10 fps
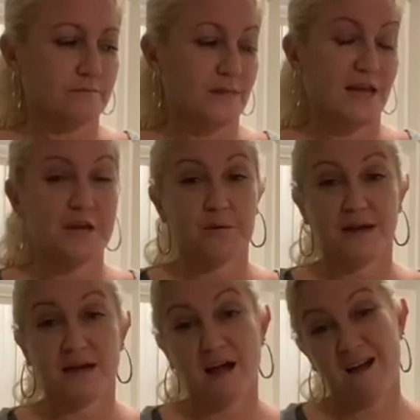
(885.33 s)

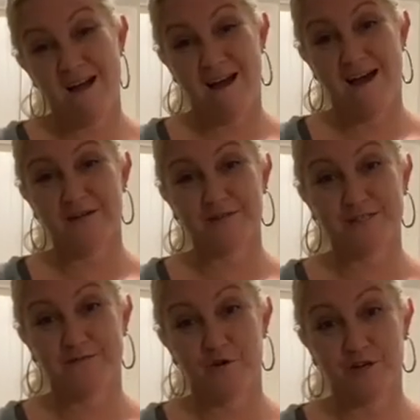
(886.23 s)
Anyway, I was
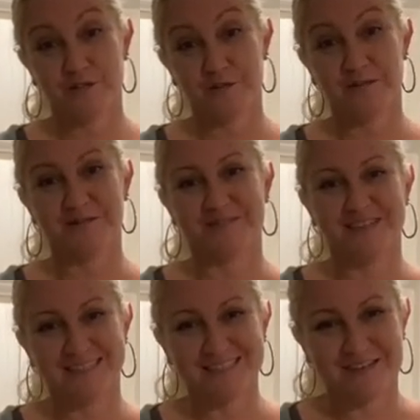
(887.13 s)
4 years old when
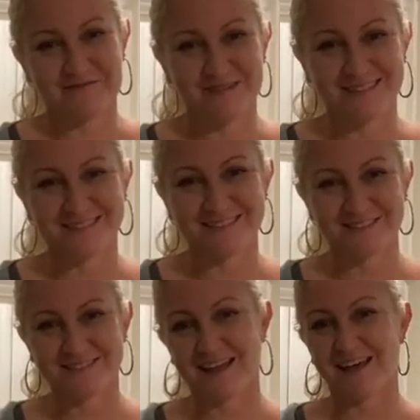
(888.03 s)
I saved my
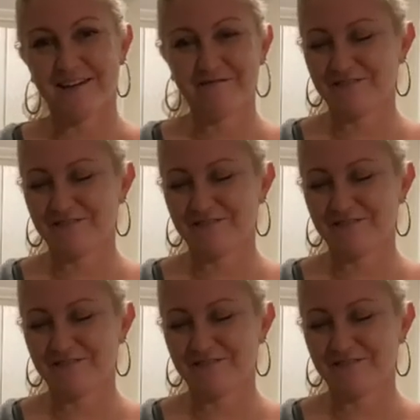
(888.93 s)
sister's life